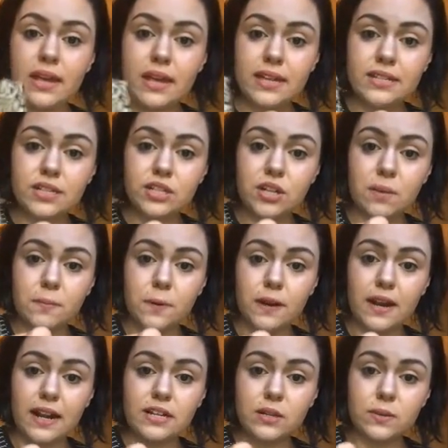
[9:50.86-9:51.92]
He's a jumper,
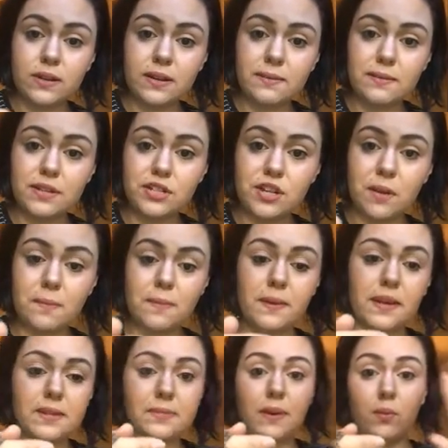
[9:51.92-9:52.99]
and I don't want him to jump
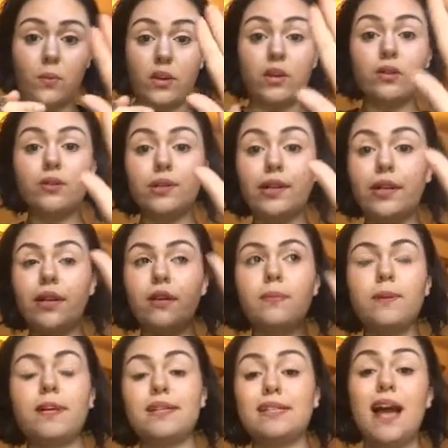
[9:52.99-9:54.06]
because my windows are here
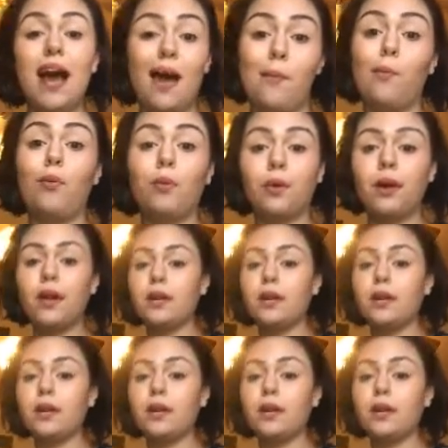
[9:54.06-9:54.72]
because I'm poor